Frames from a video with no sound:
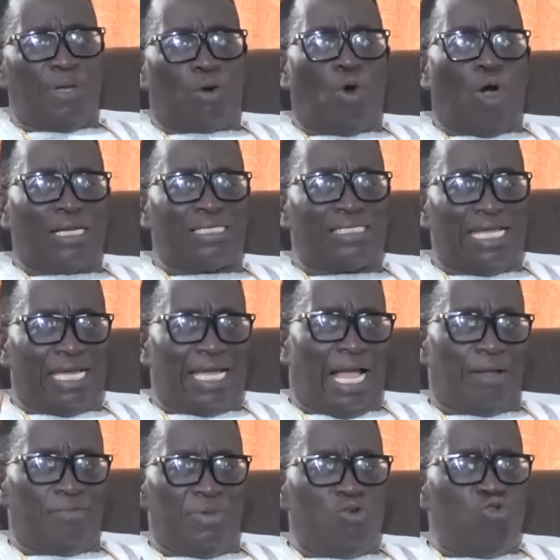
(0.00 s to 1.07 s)
I go
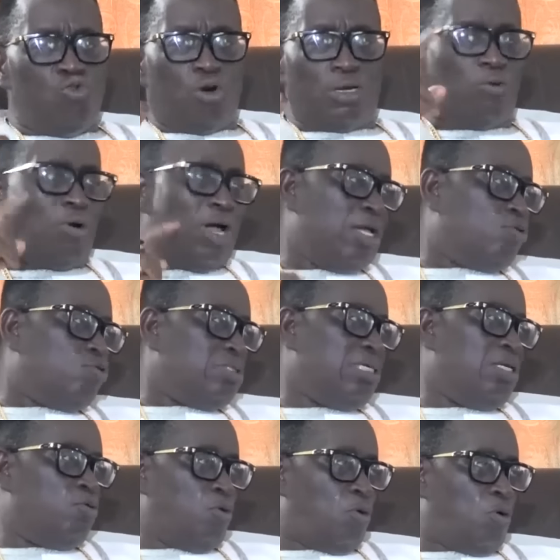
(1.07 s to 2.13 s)
Antigua, me do one way
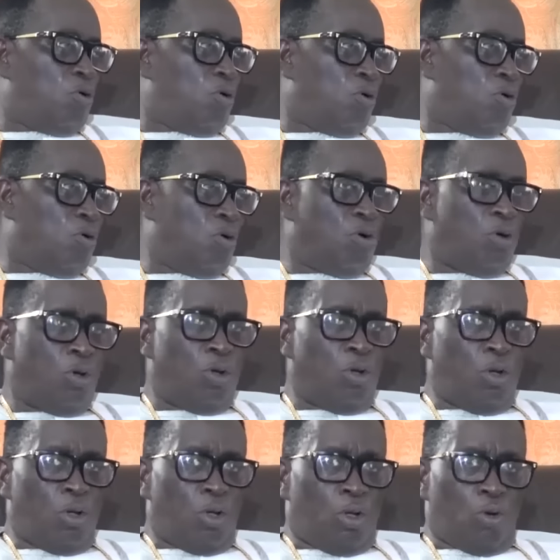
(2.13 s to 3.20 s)
crusade.
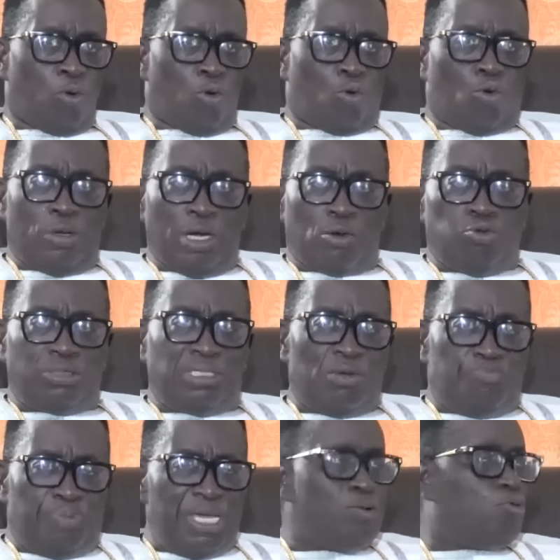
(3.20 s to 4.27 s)
Could you
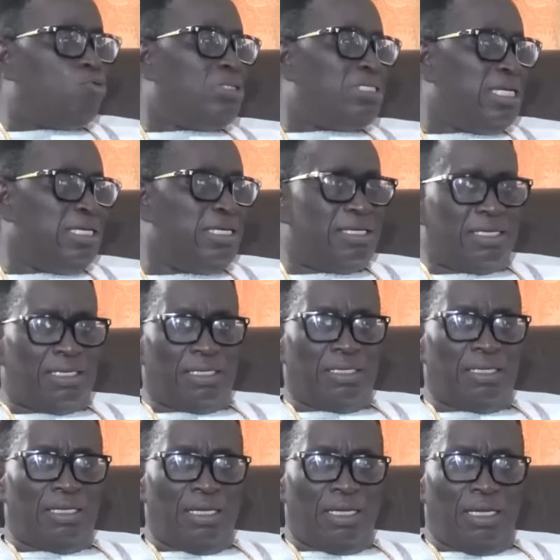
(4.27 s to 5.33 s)
crusade? Be crusade.
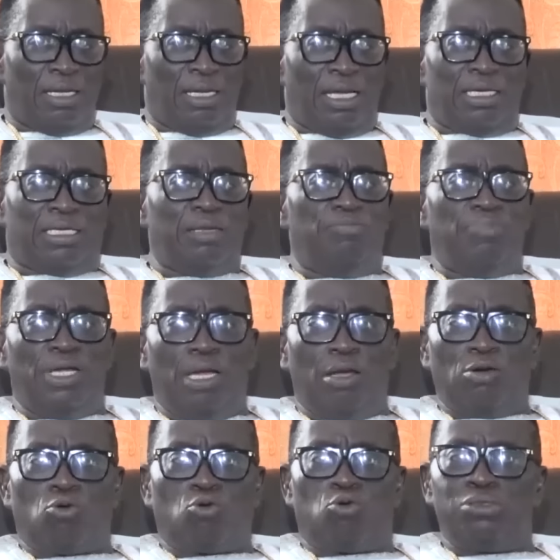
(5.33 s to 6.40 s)
It is
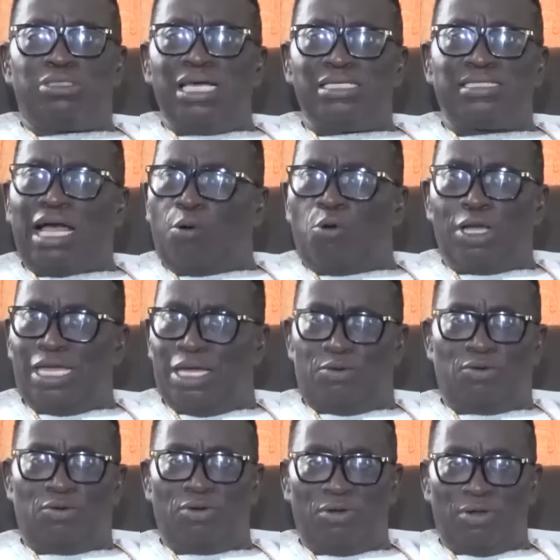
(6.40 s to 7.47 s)
crusades are all
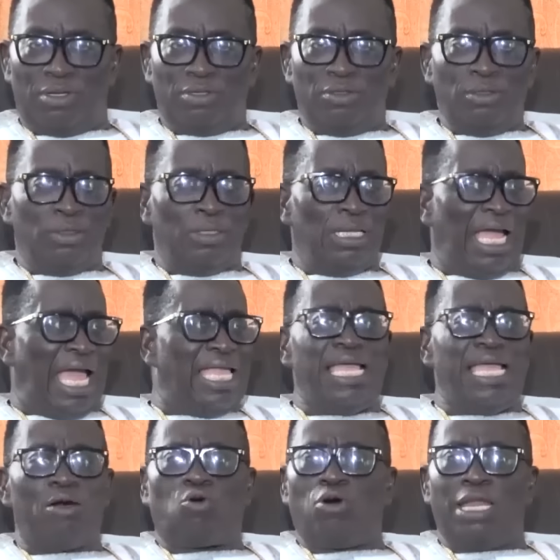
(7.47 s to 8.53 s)
and
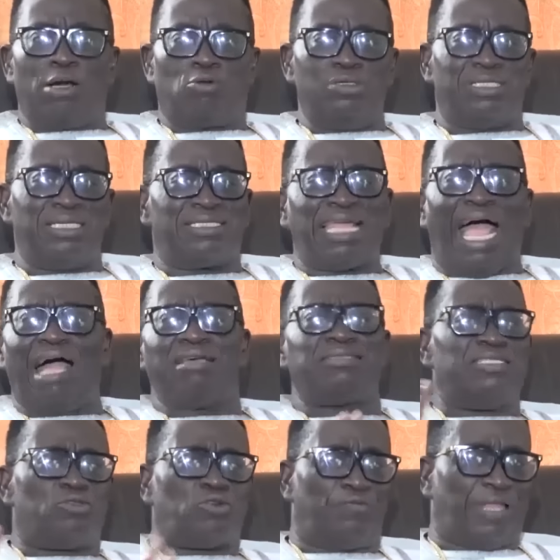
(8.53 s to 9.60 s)
you call up crusade
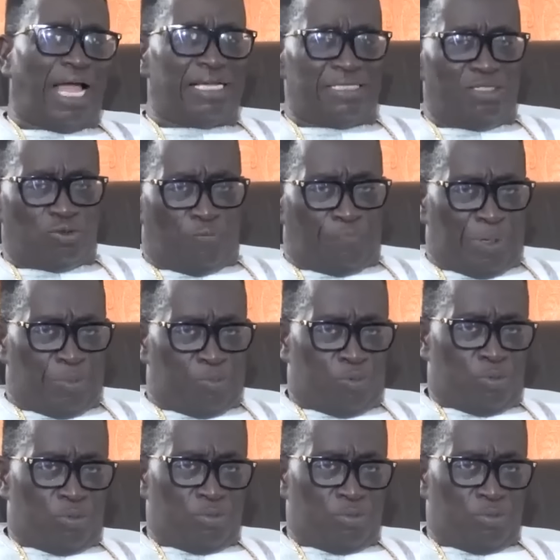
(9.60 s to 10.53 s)
thousands of people.